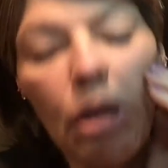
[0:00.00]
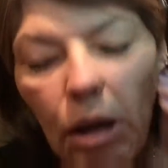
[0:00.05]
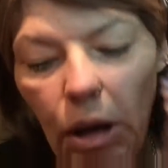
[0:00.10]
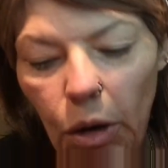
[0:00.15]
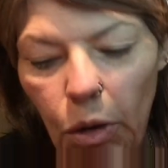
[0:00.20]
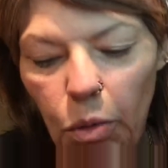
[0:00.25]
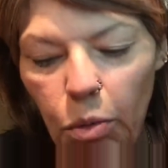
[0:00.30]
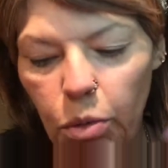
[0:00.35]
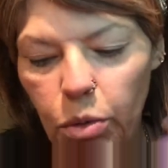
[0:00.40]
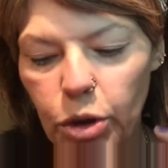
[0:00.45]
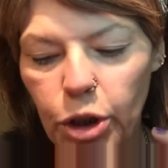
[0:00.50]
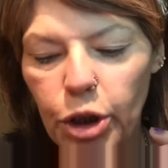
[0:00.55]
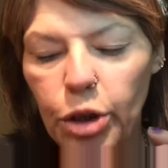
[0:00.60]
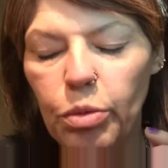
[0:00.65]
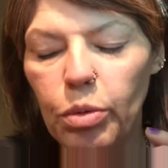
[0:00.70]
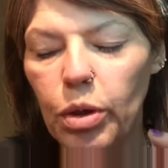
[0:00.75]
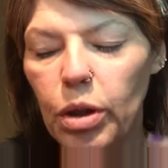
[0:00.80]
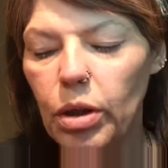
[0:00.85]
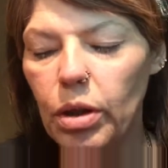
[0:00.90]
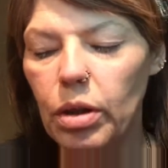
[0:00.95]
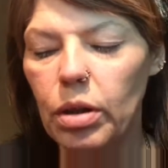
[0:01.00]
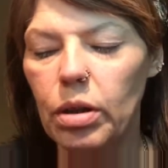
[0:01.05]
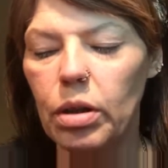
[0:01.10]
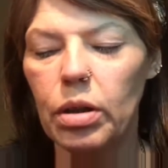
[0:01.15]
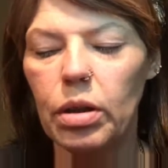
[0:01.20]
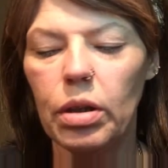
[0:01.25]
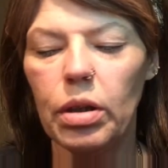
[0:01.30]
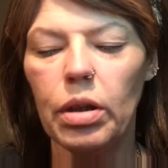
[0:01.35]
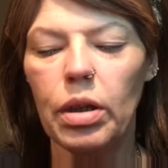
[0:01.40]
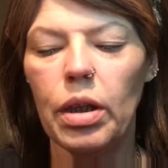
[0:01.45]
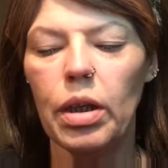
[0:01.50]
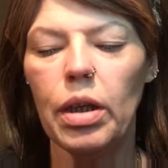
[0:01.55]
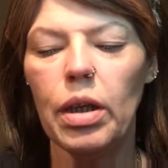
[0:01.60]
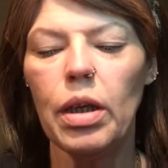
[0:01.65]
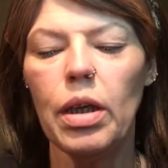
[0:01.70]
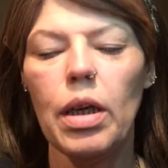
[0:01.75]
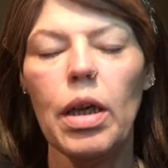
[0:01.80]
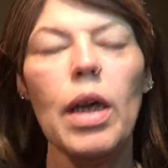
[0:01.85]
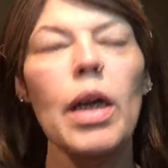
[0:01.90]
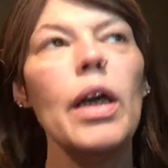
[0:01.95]
Oh, shoot.
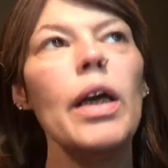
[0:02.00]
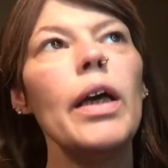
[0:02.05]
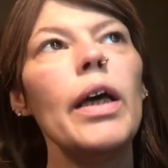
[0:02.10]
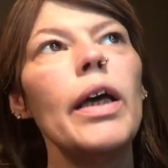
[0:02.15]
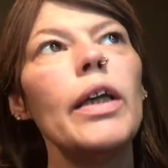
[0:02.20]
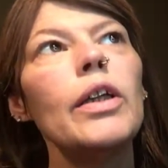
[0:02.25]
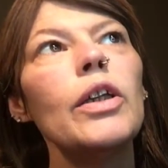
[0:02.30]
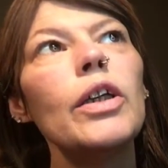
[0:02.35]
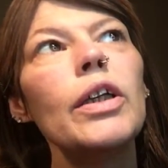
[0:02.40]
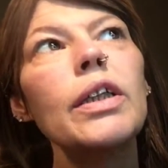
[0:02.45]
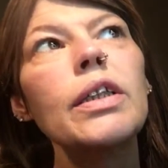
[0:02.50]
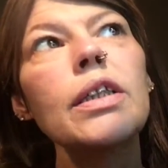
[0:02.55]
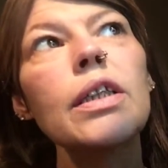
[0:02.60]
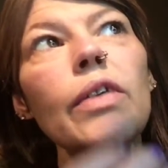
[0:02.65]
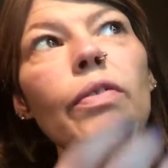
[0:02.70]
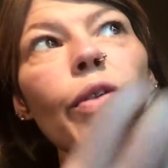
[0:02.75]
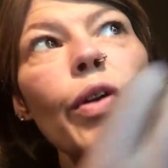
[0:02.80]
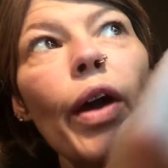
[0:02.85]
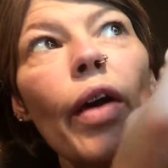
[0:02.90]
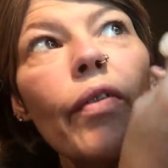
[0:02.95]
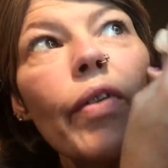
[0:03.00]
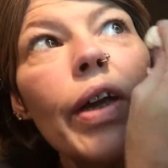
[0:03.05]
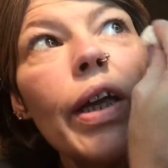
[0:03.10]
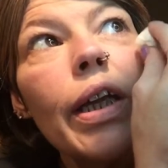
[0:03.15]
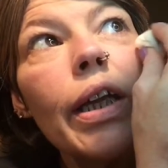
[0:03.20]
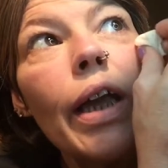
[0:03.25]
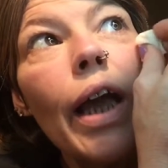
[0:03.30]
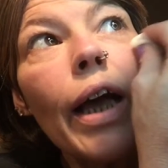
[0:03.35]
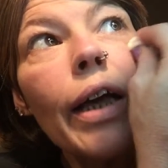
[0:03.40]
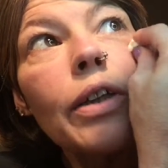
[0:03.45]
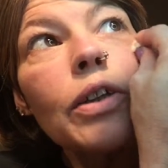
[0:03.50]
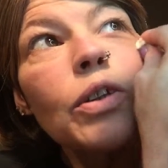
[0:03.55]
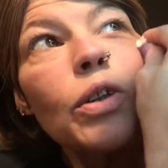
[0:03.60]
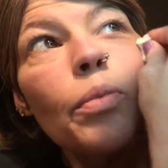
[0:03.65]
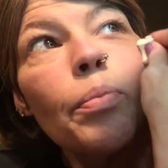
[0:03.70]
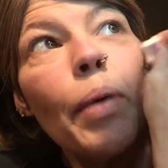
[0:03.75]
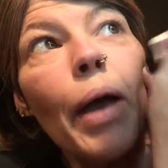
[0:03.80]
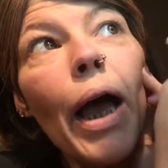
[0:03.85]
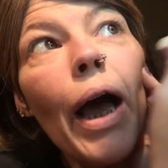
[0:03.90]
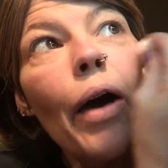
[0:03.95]
And look and see if you have any extra
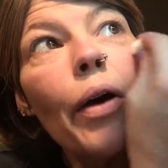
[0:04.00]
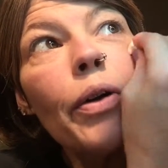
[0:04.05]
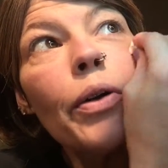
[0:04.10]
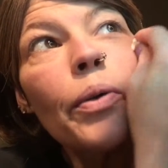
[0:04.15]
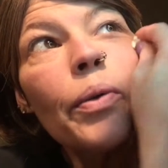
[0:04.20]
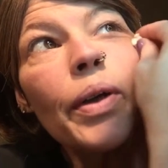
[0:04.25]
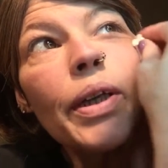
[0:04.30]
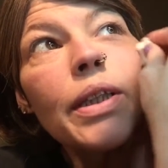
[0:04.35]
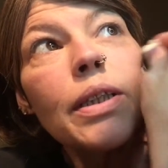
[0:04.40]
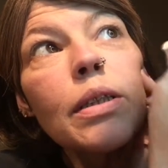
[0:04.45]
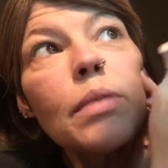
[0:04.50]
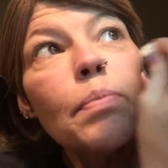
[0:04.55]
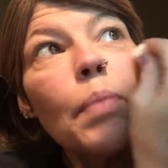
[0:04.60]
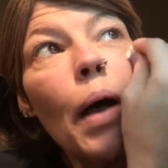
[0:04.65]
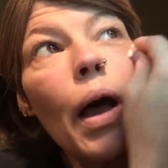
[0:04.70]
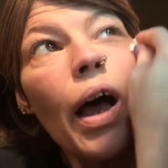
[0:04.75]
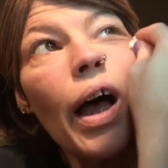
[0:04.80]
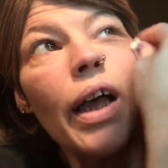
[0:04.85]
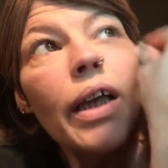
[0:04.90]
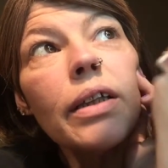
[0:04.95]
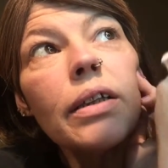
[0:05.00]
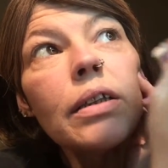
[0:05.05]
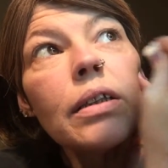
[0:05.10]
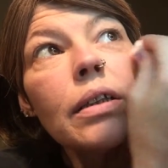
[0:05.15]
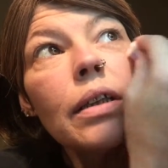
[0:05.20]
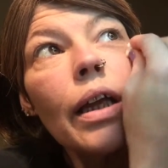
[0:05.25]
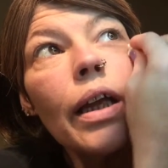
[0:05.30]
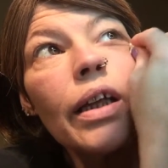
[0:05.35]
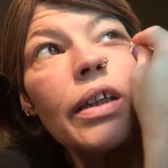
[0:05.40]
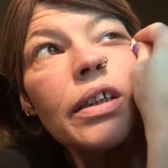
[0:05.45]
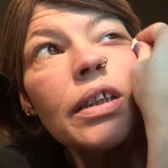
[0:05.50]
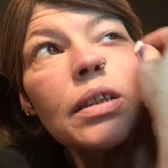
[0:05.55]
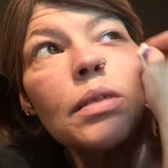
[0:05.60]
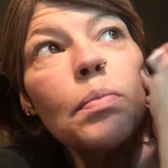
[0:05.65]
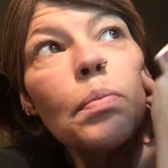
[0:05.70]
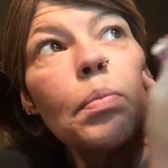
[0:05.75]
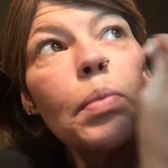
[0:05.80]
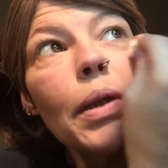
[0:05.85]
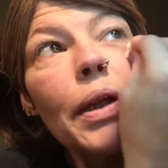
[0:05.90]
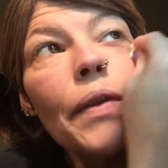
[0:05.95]
powdery spots. And just
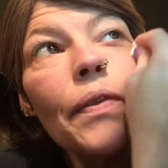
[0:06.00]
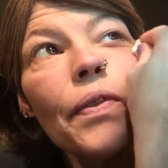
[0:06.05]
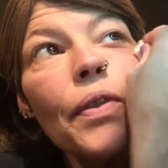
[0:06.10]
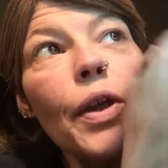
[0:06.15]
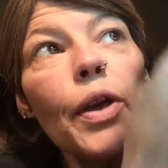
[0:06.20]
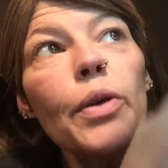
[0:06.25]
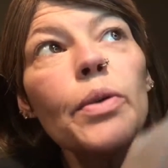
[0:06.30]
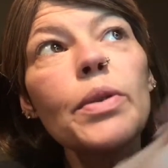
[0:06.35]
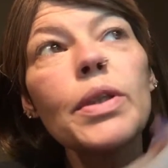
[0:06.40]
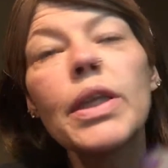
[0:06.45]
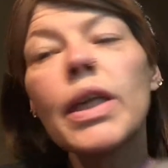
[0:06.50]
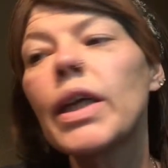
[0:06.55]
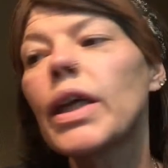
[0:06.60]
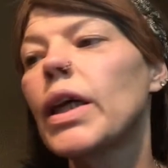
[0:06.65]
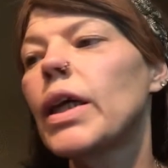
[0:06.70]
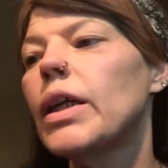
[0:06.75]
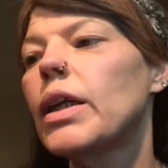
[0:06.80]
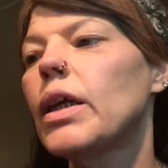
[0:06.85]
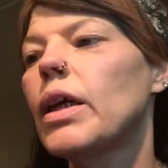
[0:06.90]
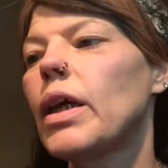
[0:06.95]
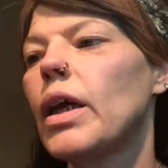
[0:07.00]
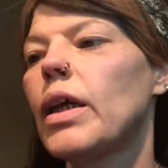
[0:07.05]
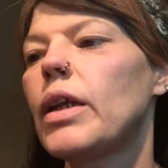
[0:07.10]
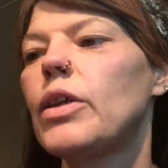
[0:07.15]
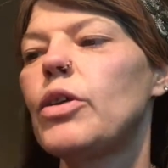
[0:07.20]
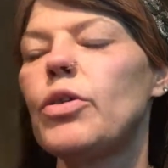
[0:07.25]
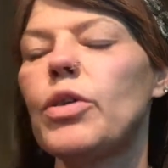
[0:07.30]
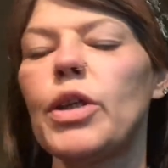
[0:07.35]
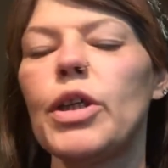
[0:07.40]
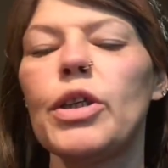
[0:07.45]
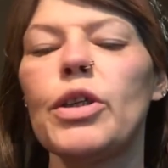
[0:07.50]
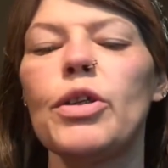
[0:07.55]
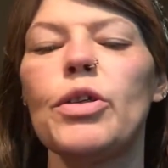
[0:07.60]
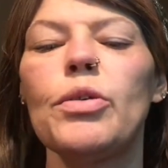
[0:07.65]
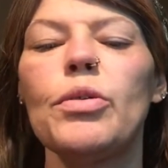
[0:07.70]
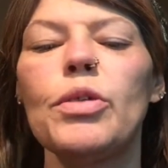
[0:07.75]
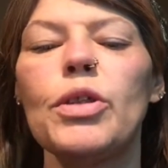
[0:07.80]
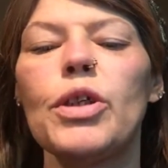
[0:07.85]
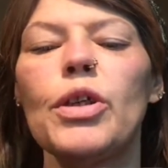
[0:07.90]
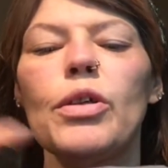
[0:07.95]
blend those in. And you can
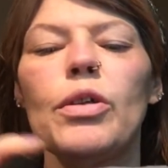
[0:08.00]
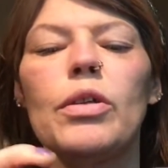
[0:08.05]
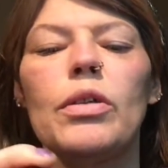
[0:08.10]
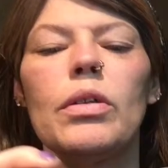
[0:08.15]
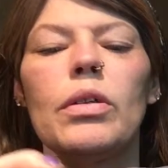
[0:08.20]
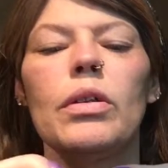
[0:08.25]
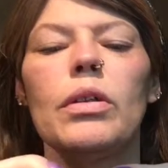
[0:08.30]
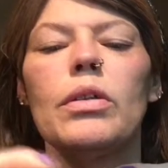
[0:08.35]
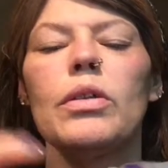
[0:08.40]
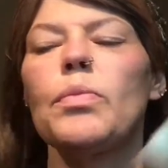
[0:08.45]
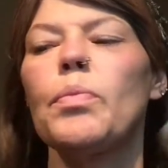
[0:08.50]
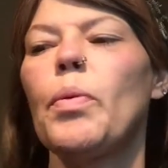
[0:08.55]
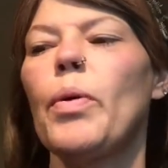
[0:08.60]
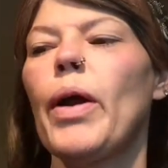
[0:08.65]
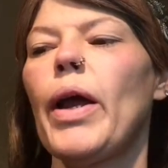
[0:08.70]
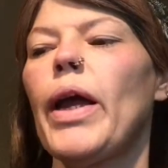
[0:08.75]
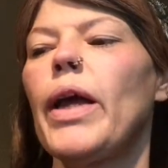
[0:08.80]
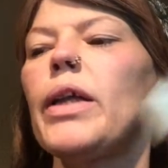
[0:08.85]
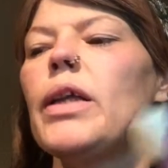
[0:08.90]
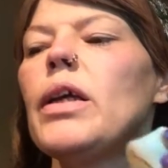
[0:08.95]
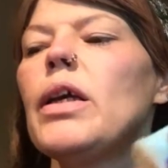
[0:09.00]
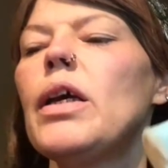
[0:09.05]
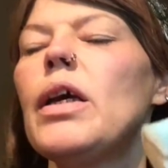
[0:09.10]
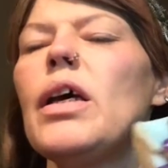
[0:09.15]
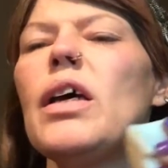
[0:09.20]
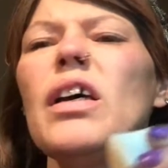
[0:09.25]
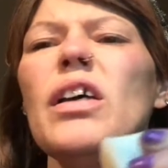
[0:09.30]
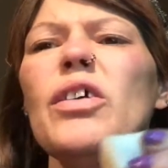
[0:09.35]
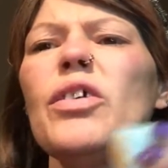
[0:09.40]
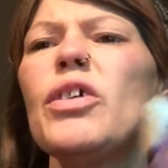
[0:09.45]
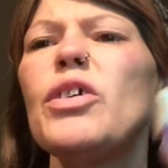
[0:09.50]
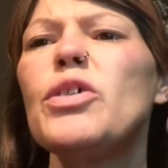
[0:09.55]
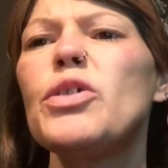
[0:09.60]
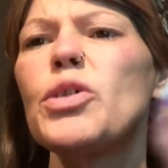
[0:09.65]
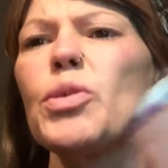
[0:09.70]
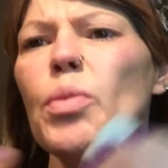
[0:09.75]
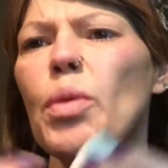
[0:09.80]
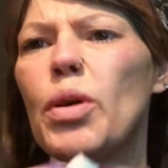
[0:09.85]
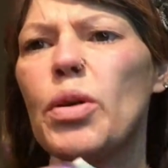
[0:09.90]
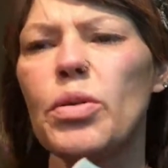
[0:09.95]
use your spray. You can
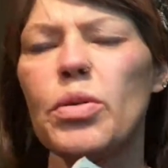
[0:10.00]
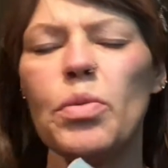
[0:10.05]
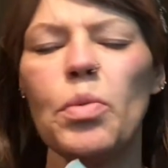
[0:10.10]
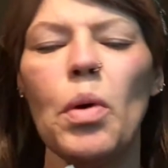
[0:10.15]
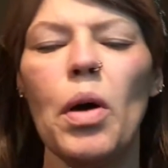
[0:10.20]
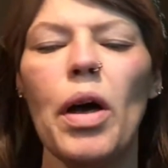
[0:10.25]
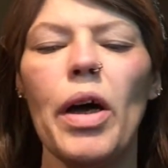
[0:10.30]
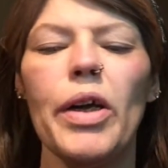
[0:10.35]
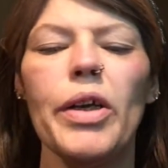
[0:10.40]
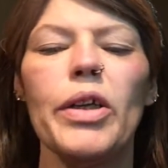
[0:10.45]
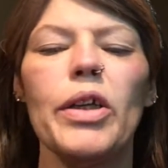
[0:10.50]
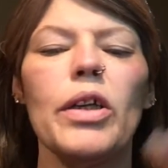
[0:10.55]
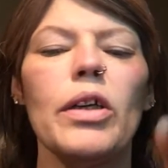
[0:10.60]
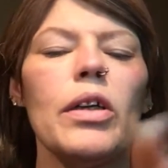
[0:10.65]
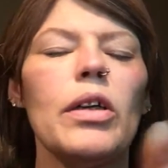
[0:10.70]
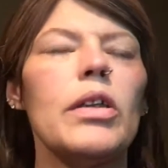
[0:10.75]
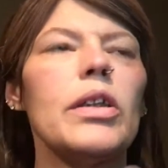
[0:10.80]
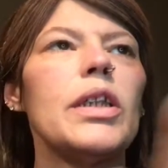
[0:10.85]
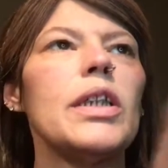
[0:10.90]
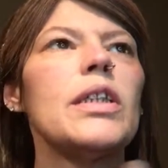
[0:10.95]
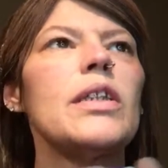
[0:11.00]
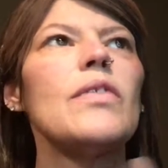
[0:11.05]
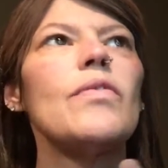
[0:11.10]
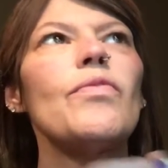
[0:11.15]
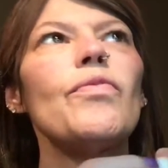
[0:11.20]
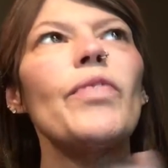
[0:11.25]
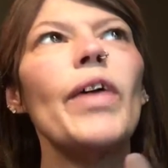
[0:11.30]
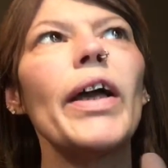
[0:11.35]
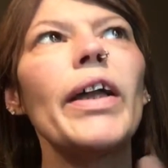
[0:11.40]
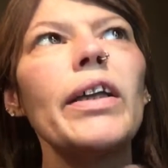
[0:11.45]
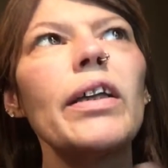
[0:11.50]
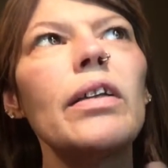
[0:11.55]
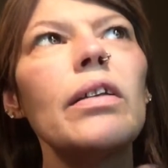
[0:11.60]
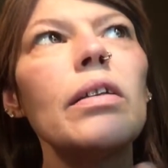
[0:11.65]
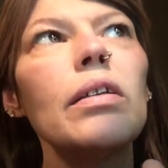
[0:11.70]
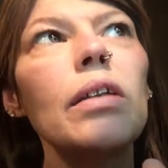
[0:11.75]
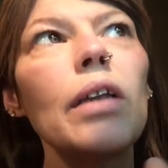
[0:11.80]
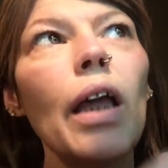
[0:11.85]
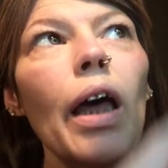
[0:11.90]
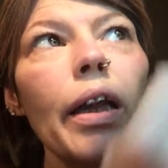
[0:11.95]
use rose water, disinfectant.
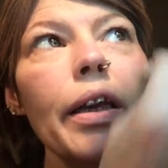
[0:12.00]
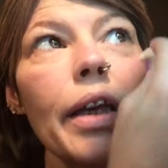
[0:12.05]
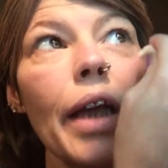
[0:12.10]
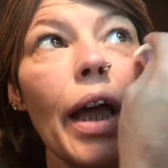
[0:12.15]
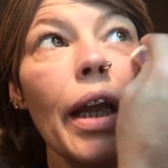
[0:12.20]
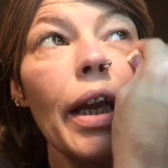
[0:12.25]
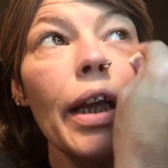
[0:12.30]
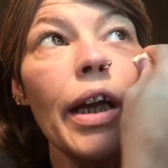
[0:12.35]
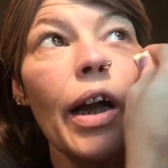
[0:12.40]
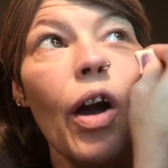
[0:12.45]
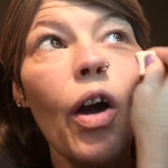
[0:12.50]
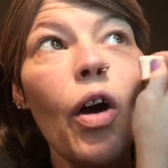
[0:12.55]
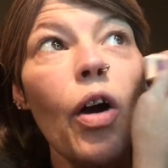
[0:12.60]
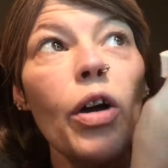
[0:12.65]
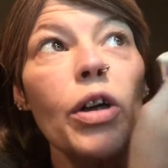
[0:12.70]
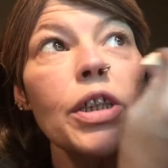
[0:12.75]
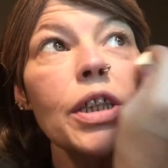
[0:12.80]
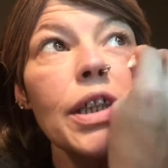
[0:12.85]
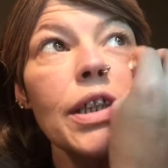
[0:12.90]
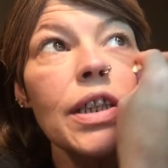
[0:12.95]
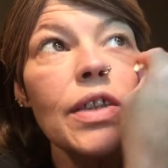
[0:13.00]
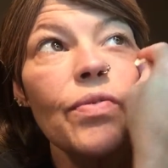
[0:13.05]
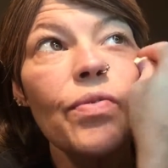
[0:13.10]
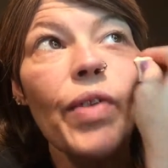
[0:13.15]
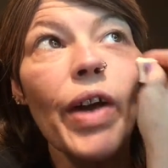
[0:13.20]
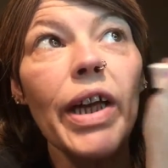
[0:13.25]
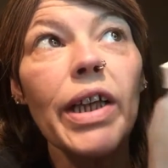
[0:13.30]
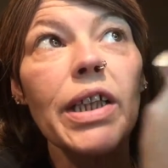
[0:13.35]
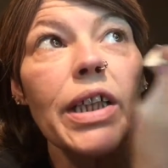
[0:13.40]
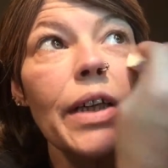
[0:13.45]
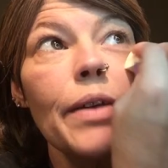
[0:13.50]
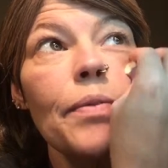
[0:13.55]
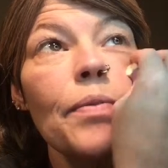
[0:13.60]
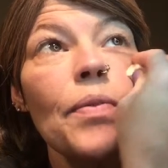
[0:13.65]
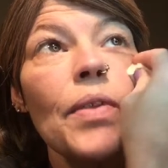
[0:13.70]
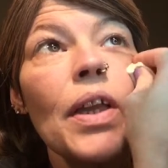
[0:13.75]
Not like a harsh disinfectant.